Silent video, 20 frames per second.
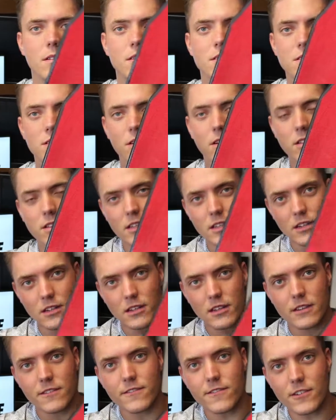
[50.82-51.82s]
So
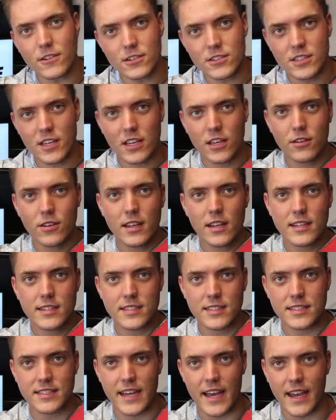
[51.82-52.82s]
clearly the first thing you need
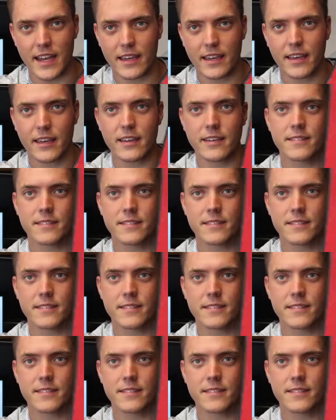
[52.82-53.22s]
is a deck.